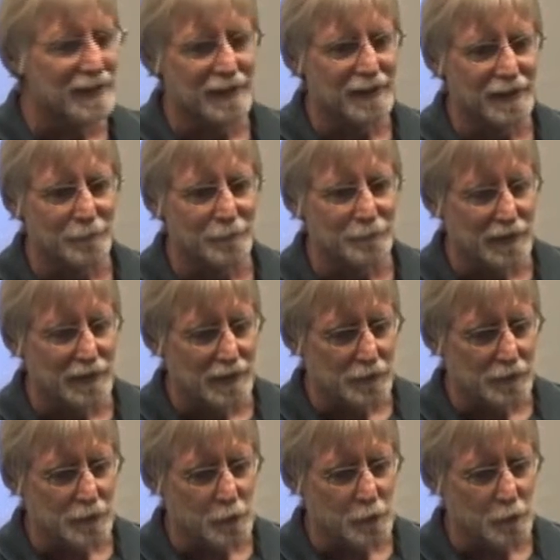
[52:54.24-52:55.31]
Um,
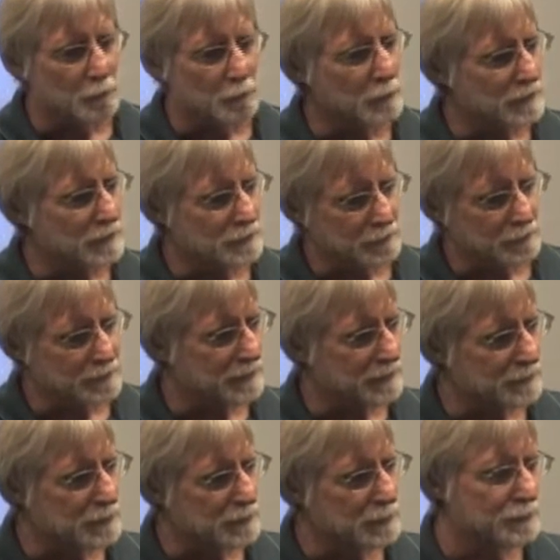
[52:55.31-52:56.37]
so we control
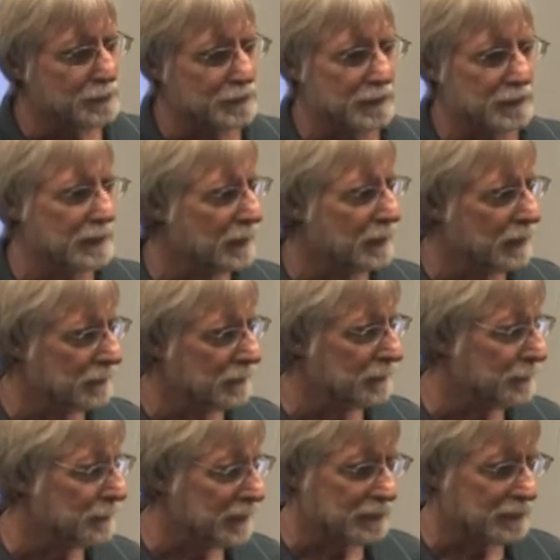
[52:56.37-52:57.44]
telescopes uh,
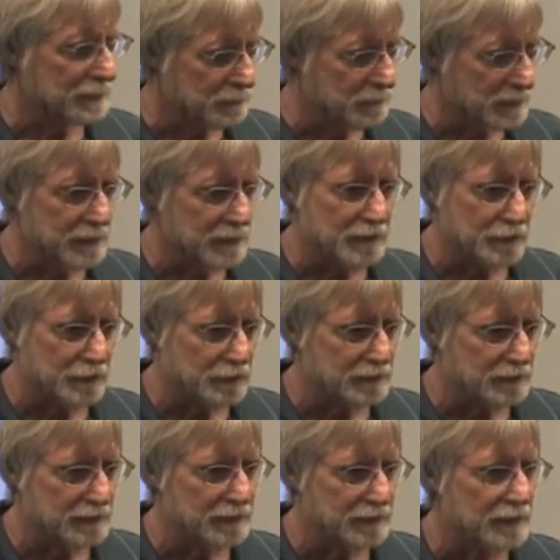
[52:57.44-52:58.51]
on basically one in
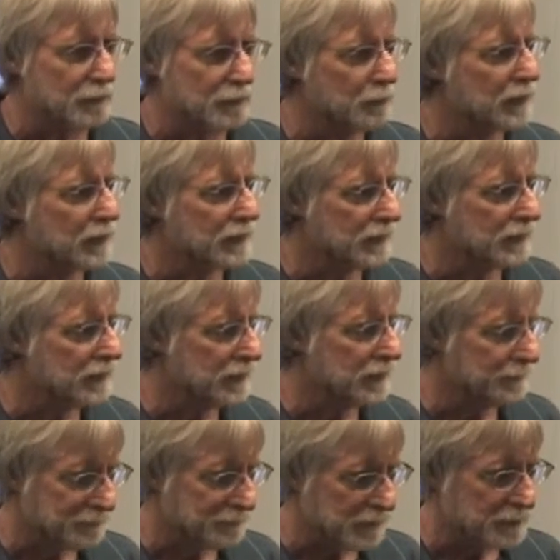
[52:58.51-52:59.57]
Arizona, one in
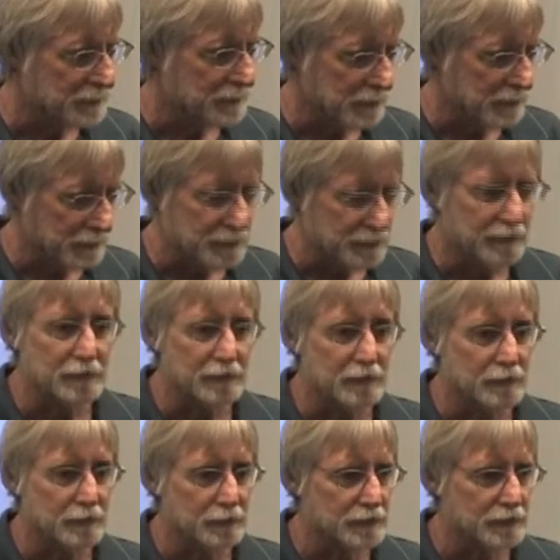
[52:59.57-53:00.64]
uh, Cerro
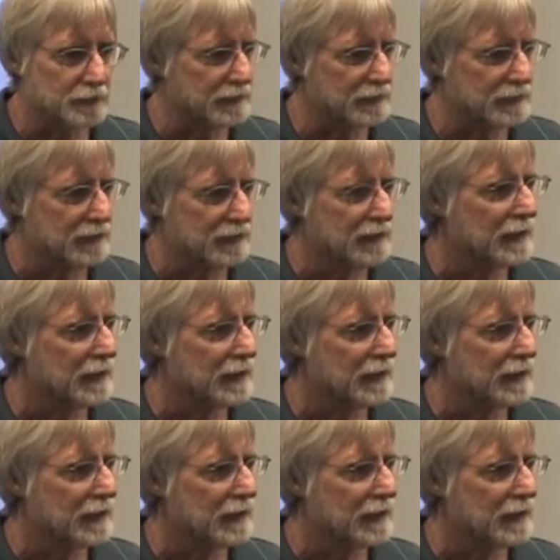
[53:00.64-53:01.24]
Tololo, Chile,